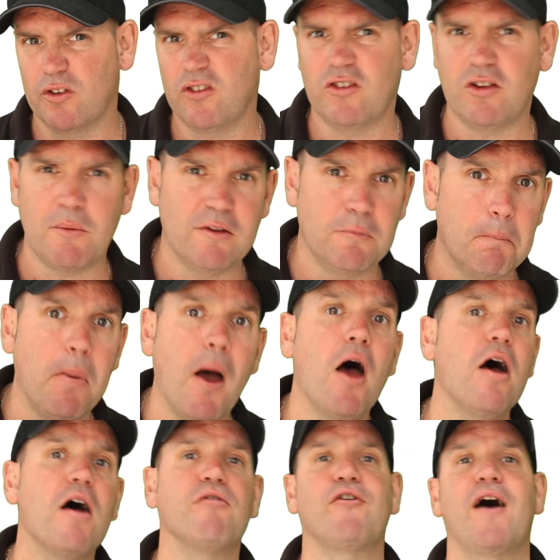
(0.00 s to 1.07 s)
So it's
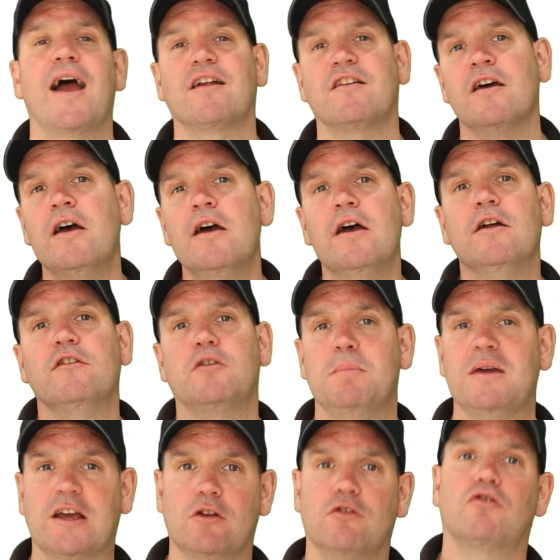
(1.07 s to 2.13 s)
perfect to
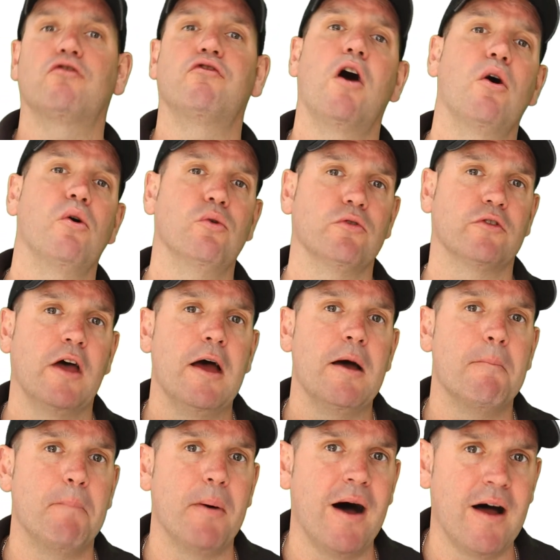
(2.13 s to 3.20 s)
be controlled
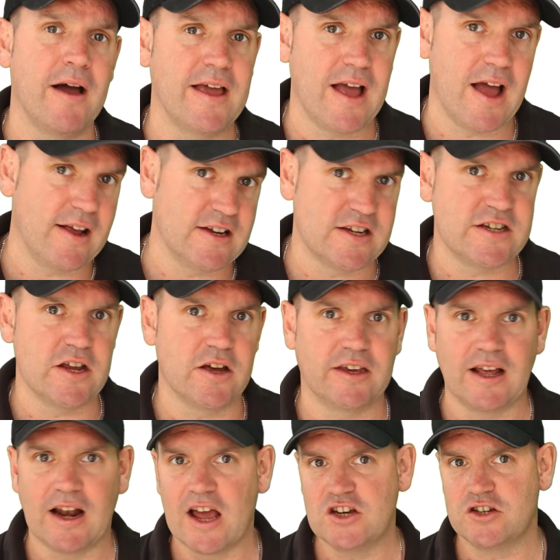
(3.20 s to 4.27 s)
by a
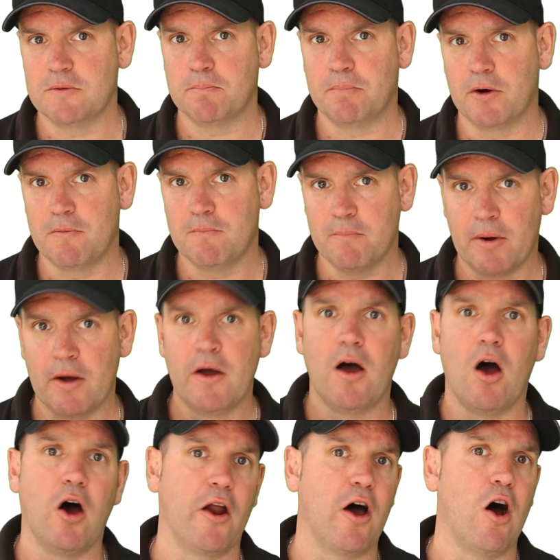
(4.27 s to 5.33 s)
circulation pump
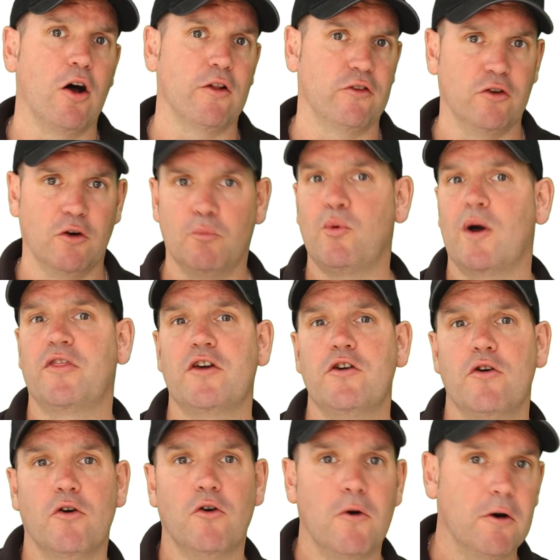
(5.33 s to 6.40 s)
on a hot tub, whether
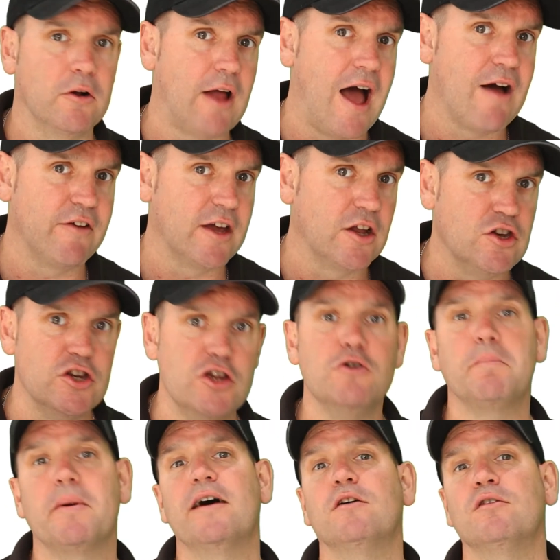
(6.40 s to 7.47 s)
you're having a new
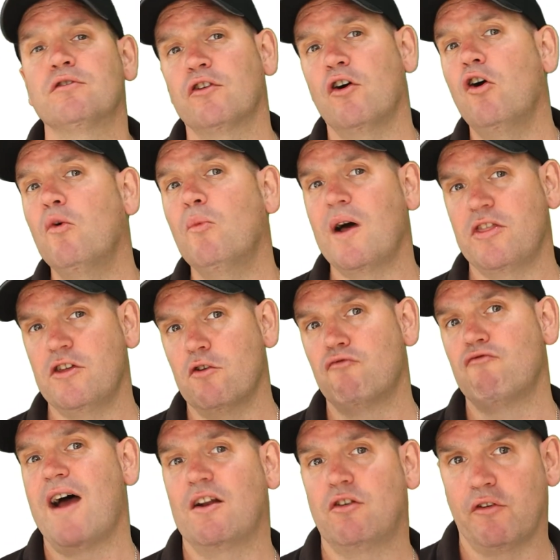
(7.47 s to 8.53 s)
build or whether you're
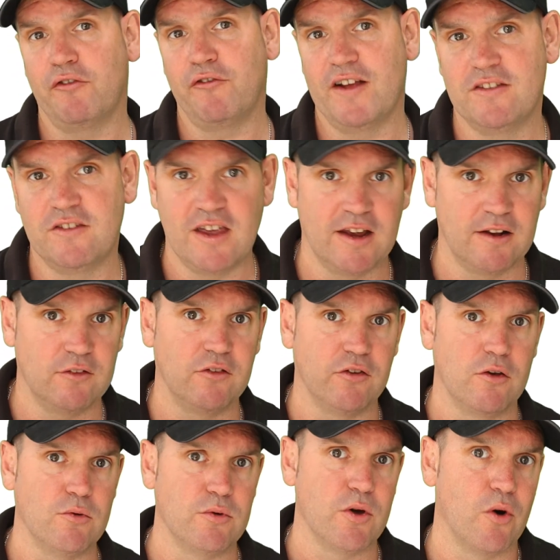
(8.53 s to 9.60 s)
retrofitting
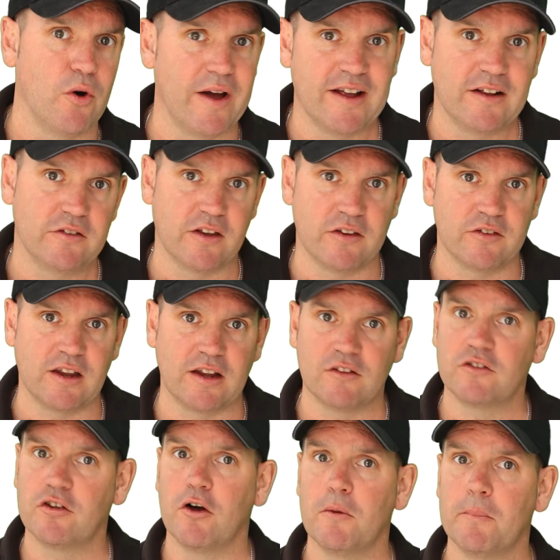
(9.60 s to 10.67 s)
to your existing
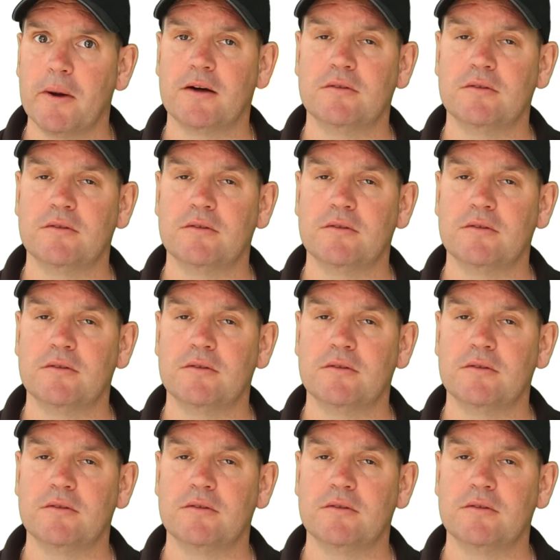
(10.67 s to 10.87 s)
tub.